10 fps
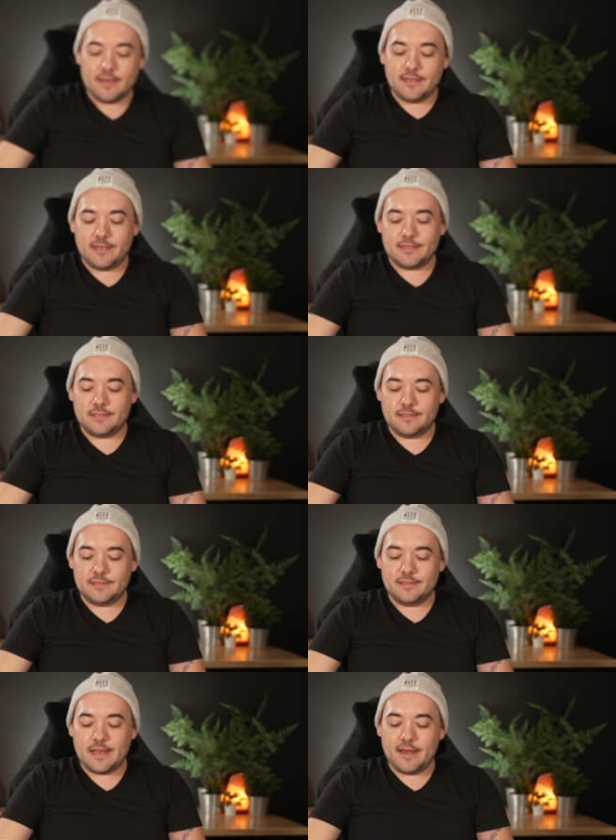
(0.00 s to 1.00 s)
Uh,
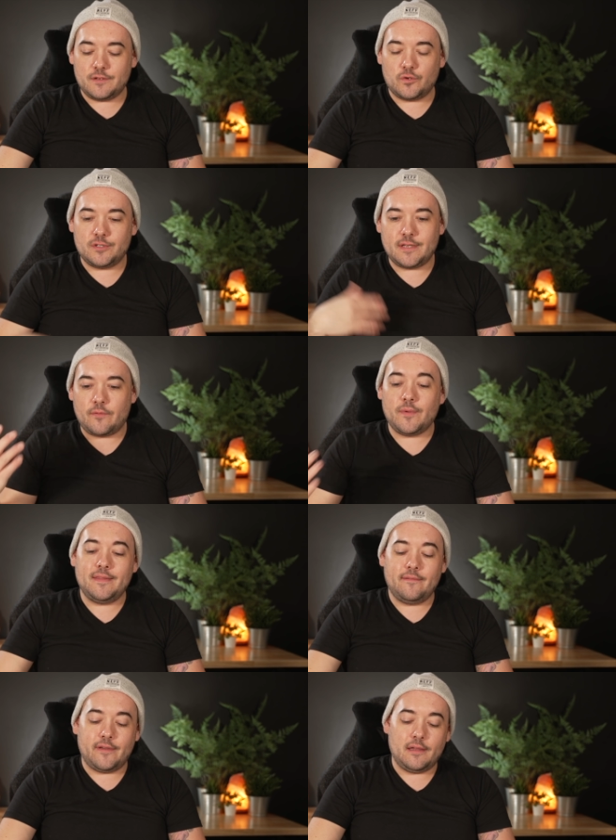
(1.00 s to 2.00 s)
Nine of Swords like
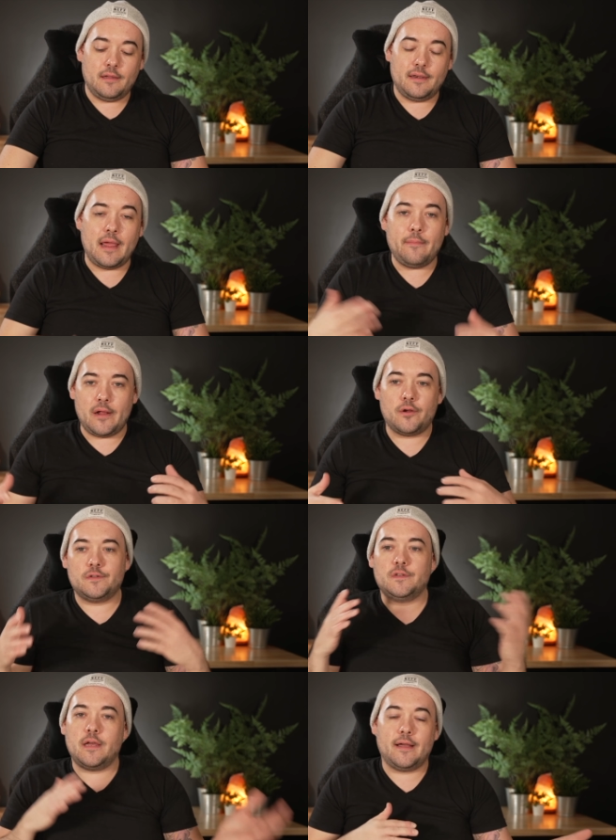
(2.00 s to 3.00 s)
reliving a nightmare.
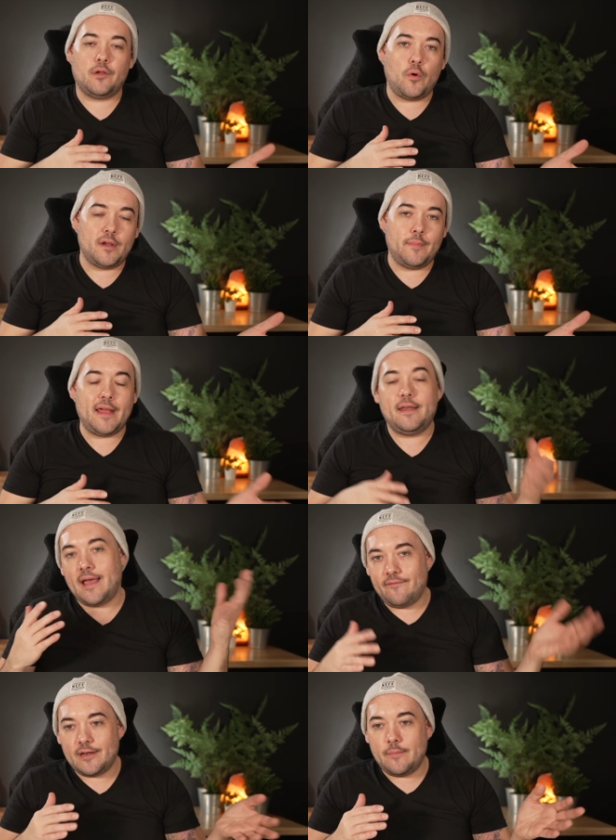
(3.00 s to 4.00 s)
It's, uh, going to bed,
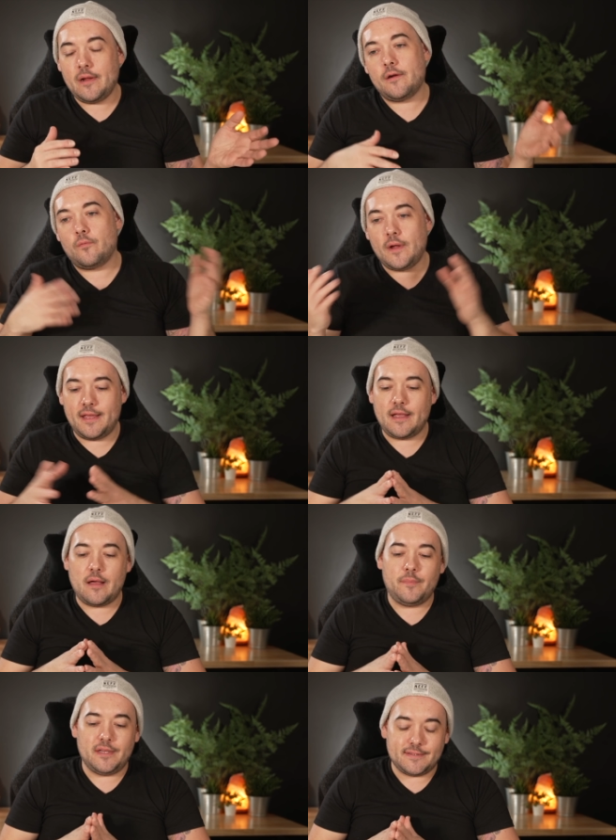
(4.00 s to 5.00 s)
having a nightmare, waking
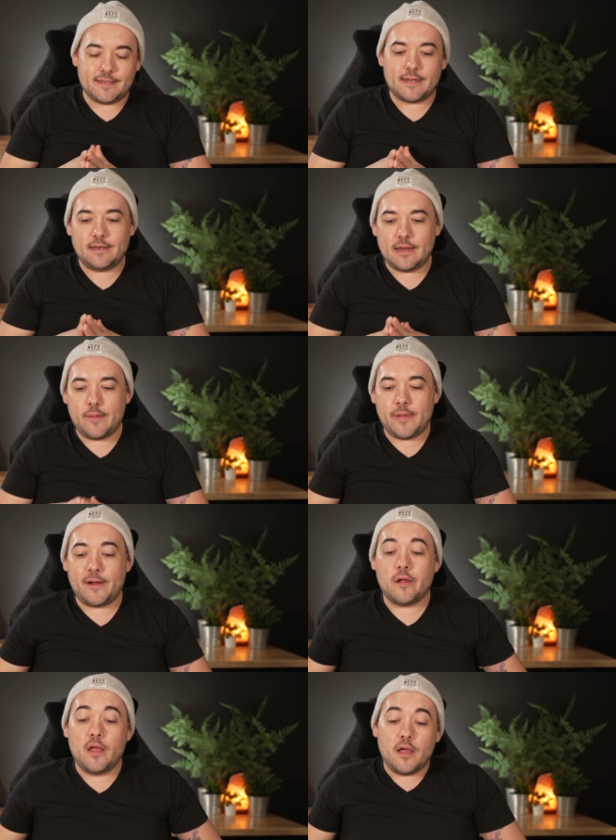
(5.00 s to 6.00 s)
up, being stuck in a
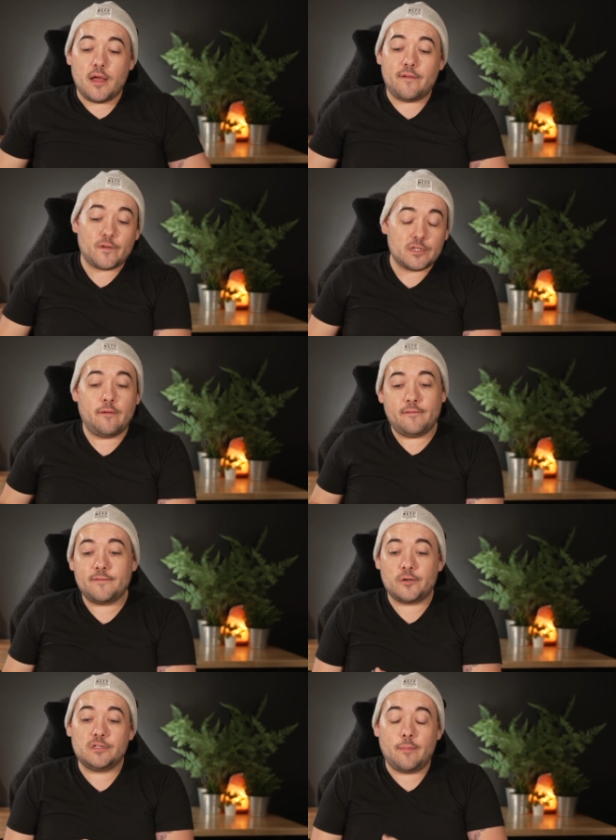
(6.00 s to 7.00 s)
nightmare. Uh, for, some,
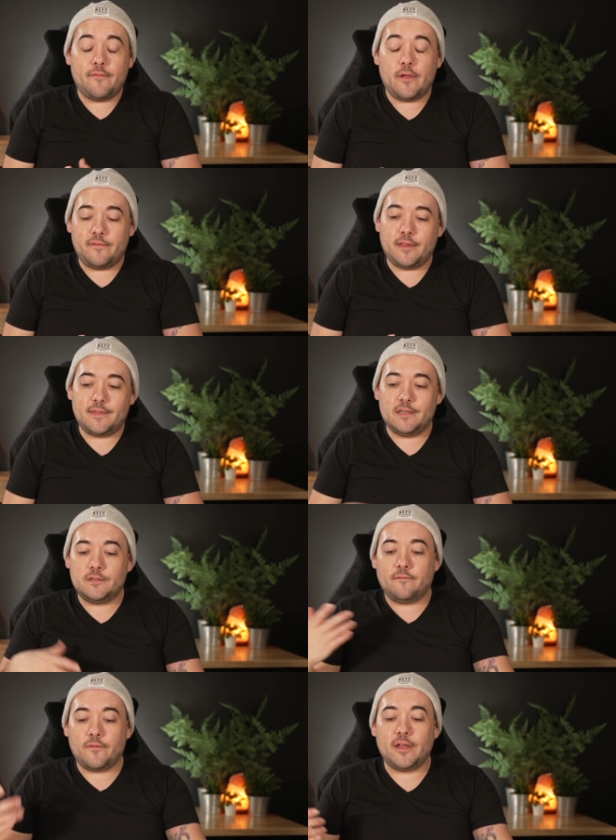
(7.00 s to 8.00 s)
for some of you, I feel like this
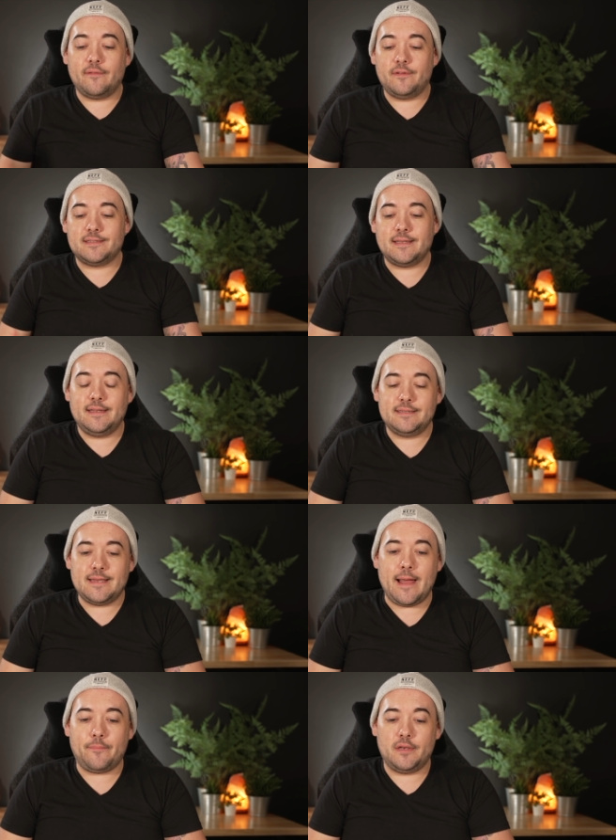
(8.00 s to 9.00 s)
forgiveness that needs to
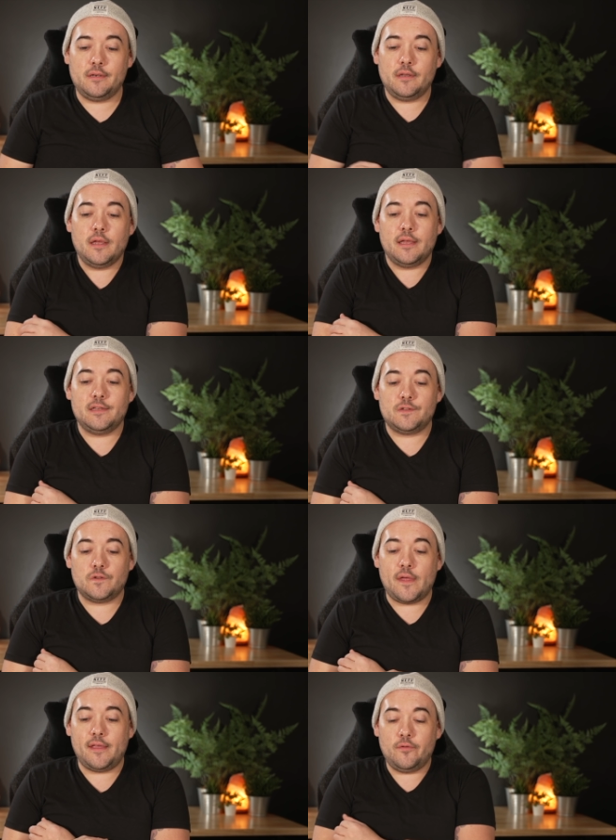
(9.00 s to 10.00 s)
happen is
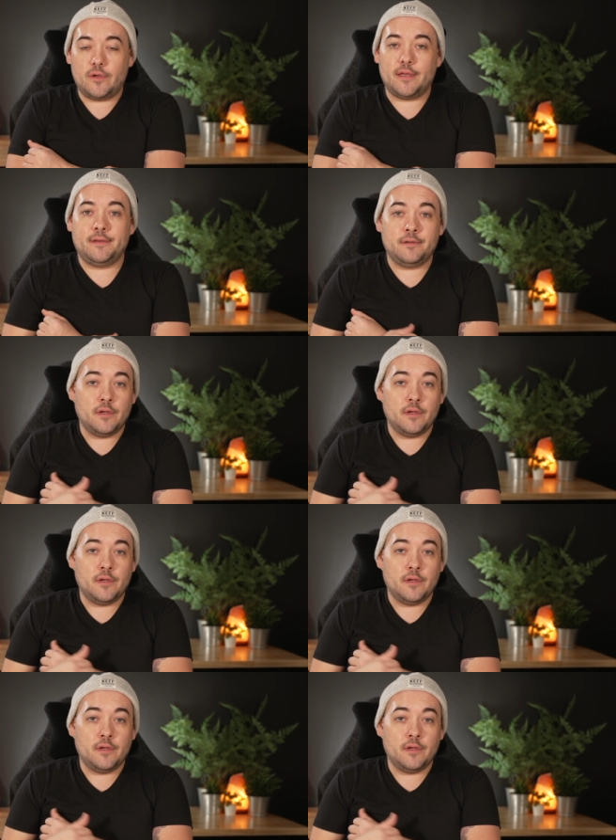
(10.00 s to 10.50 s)
so that you can